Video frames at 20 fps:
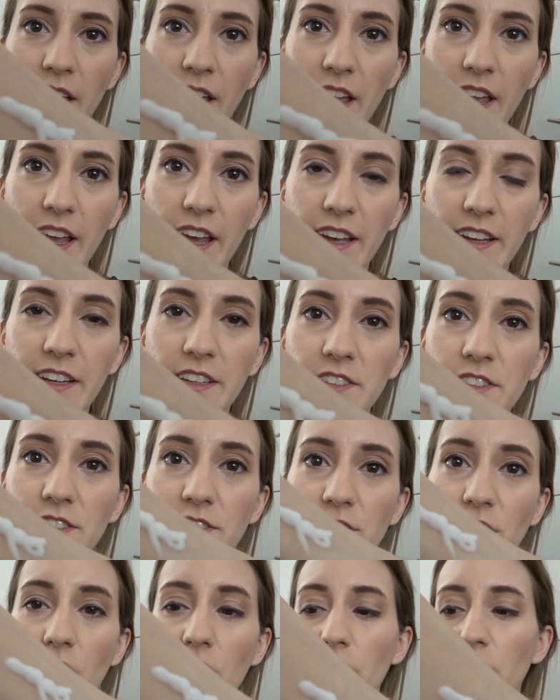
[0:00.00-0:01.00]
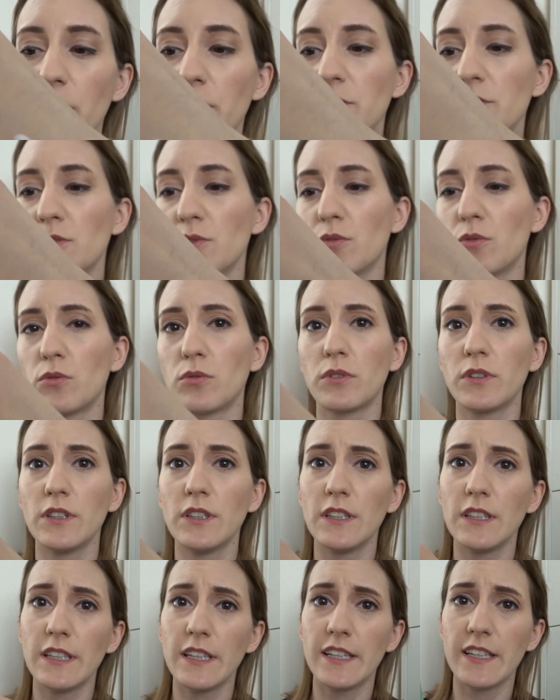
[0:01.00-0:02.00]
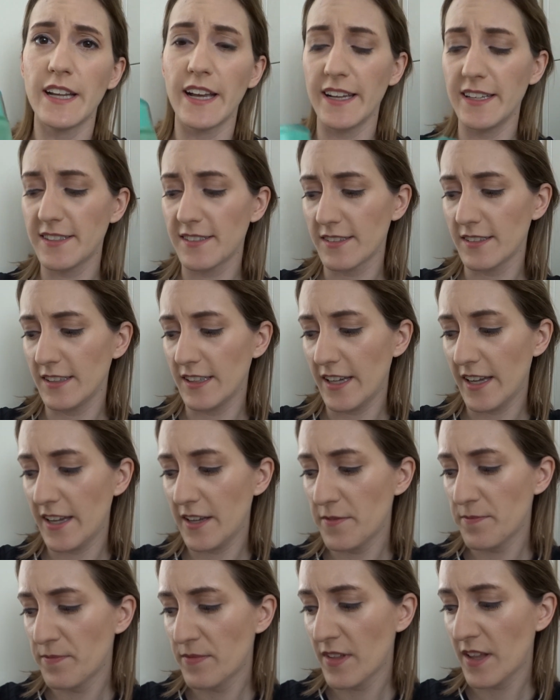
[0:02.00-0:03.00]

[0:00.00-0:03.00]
and it dissolves really nicely.